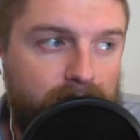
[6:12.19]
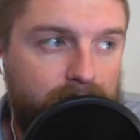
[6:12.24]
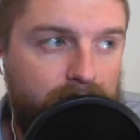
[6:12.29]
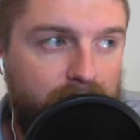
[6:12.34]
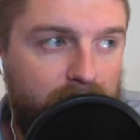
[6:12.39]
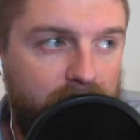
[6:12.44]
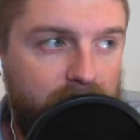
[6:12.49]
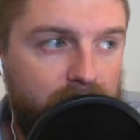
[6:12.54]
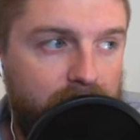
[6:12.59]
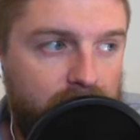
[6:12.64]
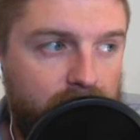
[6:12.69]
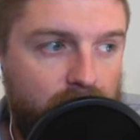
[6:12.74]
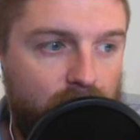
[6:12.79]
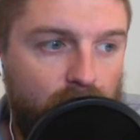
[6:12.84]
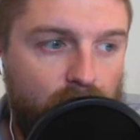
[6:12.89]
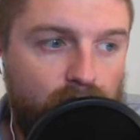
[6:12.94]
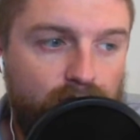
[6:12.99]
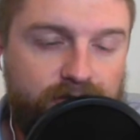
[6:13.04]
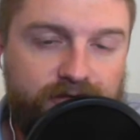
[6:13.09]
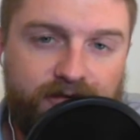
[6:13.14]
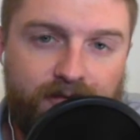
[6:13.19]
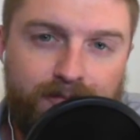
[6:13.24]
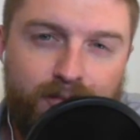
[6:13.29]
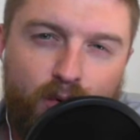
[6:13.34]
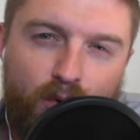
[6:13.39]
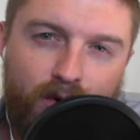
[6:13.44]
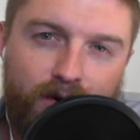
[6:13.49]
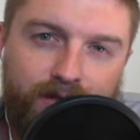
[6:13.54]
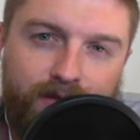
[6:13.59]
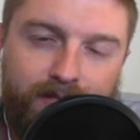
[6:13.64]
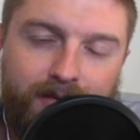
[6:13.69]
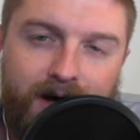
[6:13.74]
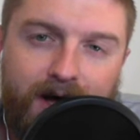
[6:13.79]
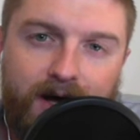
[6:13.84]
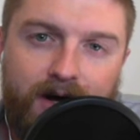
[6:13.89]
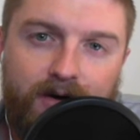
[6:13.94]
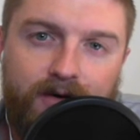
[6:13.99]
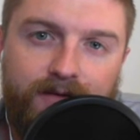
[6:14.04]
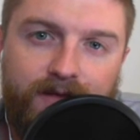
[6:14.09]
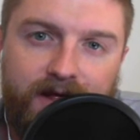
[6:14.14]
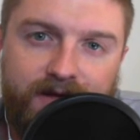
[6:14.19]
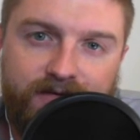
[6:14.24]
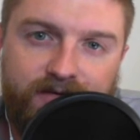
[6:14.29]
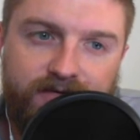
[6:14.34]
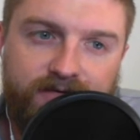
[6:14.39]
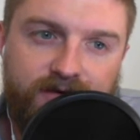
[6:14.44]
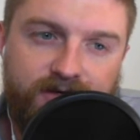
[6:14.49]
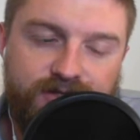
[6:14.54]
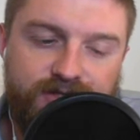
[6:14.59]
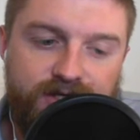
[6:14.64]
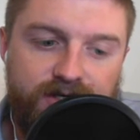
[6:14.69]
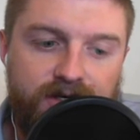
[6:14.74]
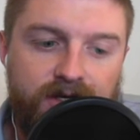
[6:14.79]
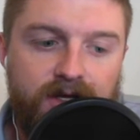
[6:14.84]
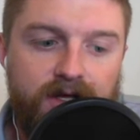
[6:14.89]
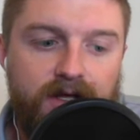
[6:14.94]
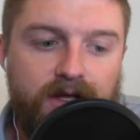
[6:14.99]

but who's supporting the buyer in that decision,